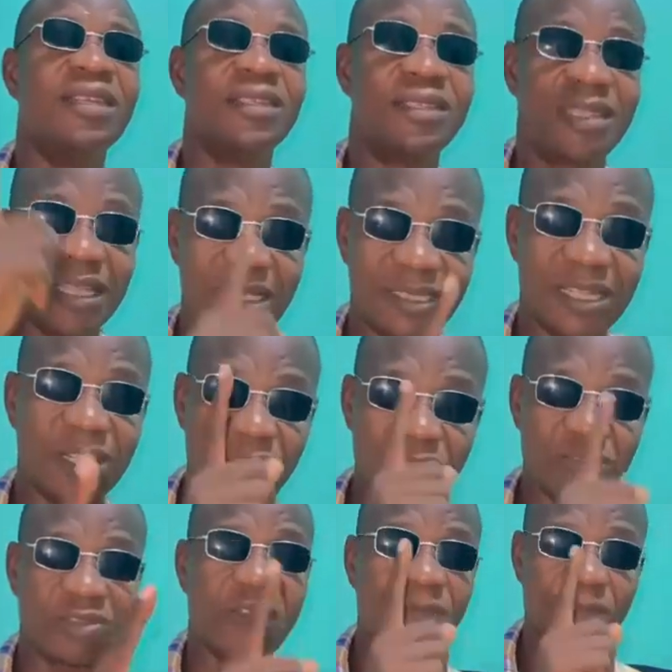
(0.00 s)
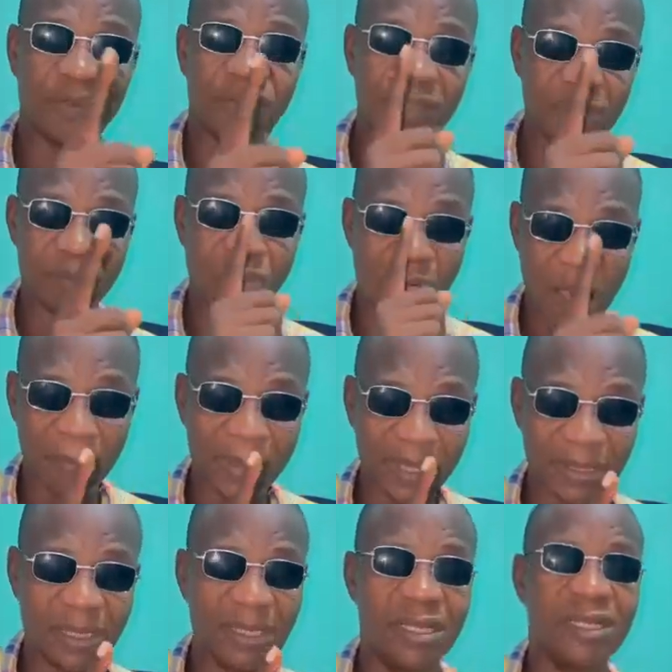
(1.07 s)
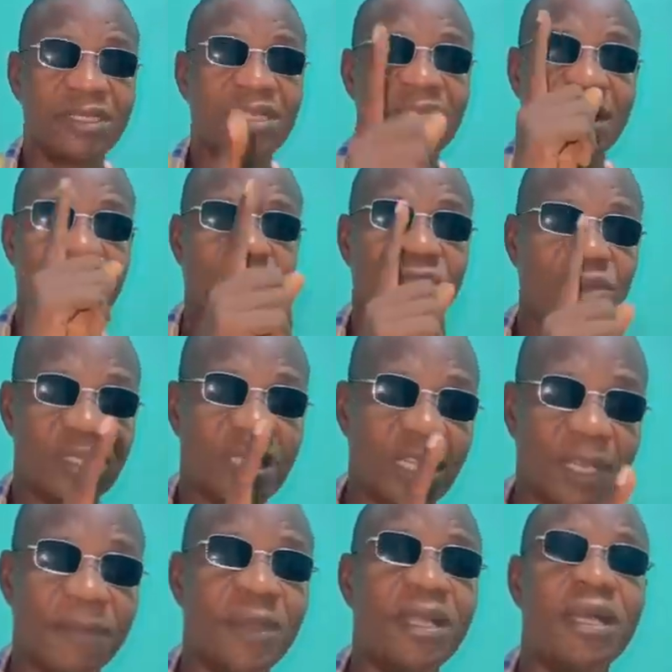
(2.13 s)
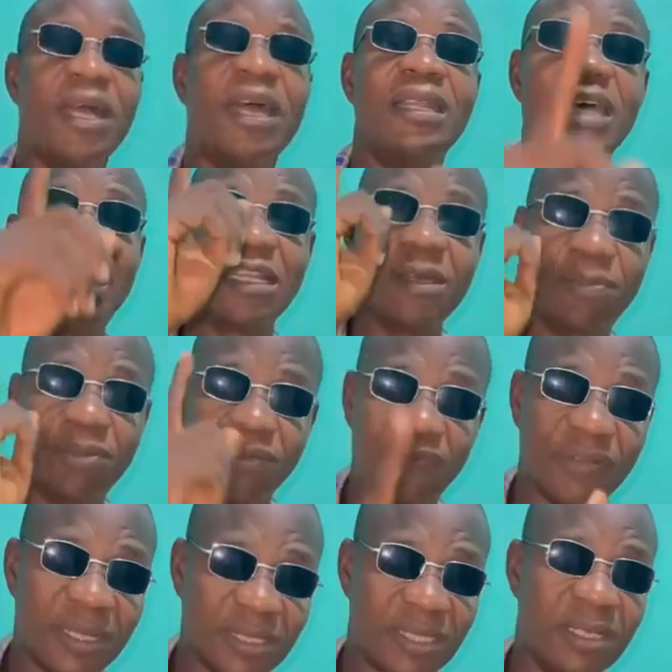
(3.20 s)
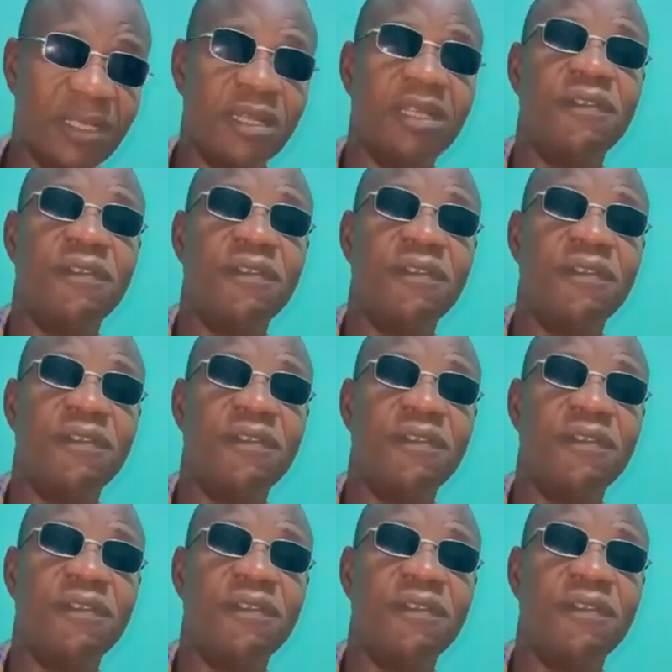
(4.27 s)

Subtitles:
Take the laws of Prophet Muhammad sallallahu alaihi wasallam and other prophets.